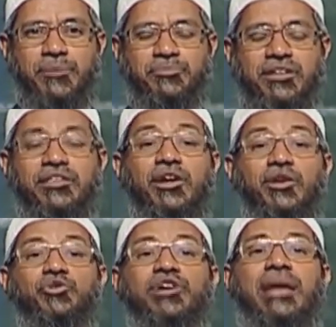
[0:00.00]
scriptures,
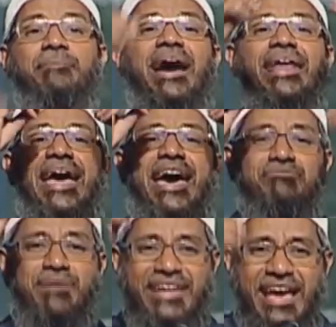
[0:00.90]
you can marry
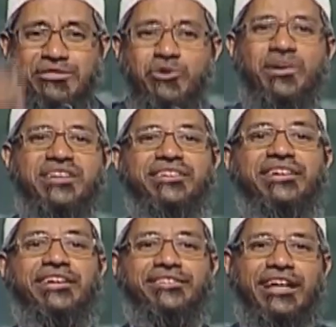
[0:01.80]
as many as you wish.
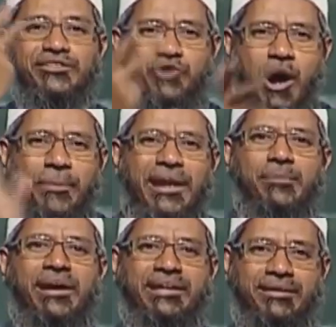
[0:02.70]
There is no upper
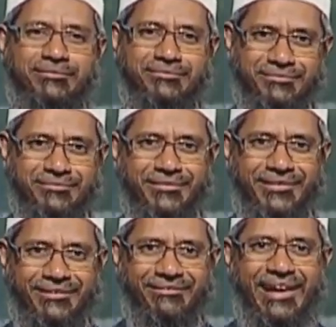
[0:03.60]
limit.
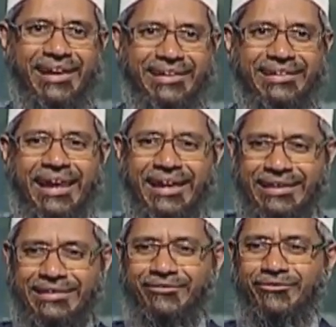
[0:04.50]
1,
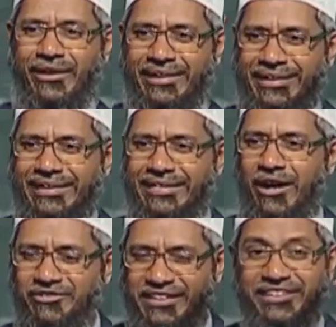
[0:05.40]
10,
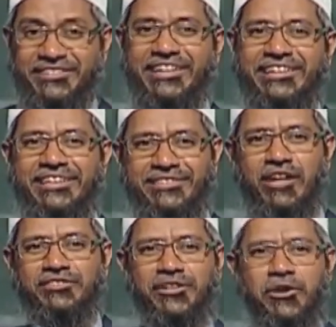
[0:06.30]
20,000,
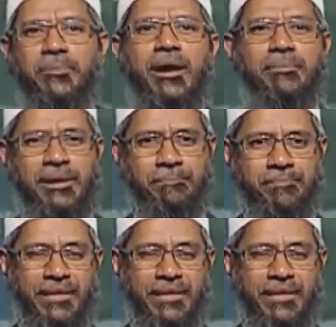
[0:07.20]
16,000, no problem.